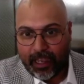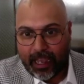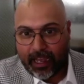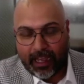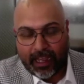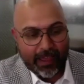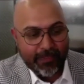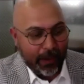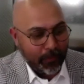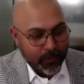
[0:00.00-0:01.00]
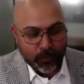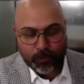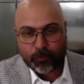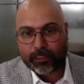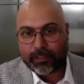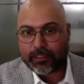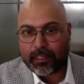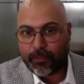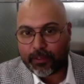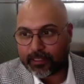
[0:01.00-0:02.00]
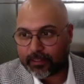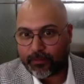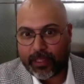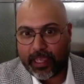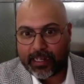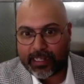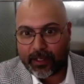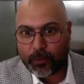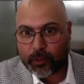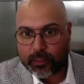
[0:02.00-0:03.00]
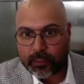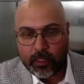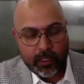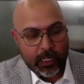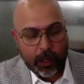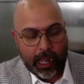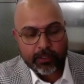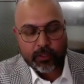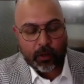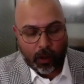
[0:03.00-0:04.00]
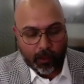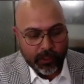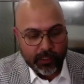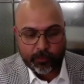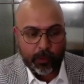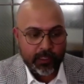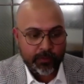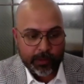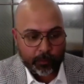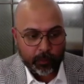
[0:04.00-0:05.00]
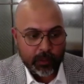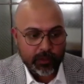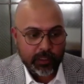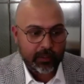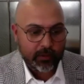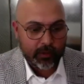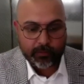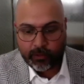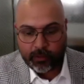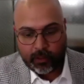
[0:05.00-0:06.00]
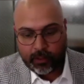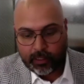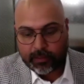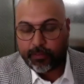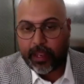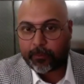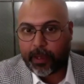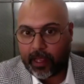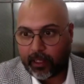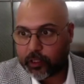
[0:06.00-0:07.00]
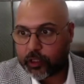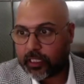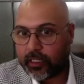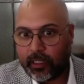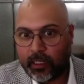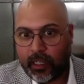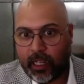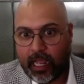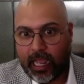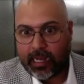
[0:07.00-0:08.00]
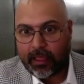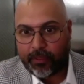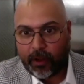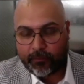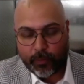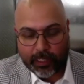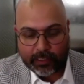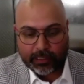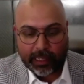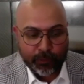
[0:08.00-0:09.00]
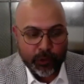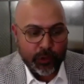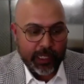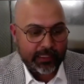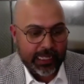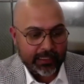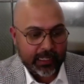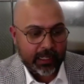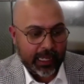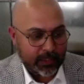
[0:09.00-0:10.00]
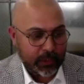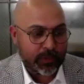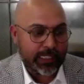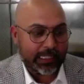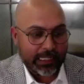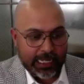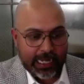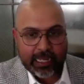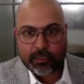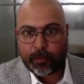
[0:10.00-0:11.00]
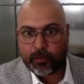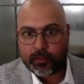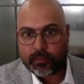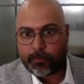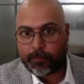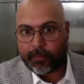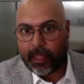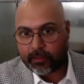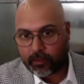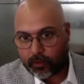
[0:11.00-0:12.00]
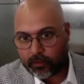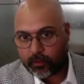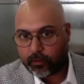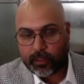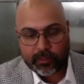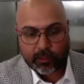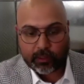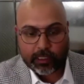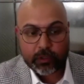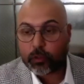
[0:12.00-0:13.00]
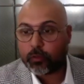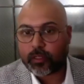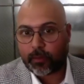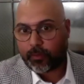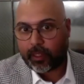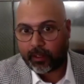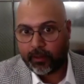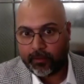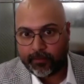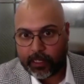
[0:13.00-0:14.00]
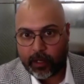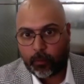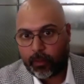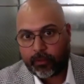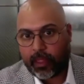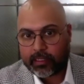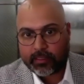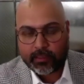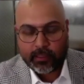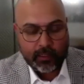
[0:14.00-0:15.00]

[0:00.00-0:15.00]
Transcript: And that was sort of really the synthesis of the idea, which is, I saw all the different ways people were using sort of synthetic biology And I thought if we could leverage this as a utility, as opposed to something that's going to necessarily do something, you know, whether that's,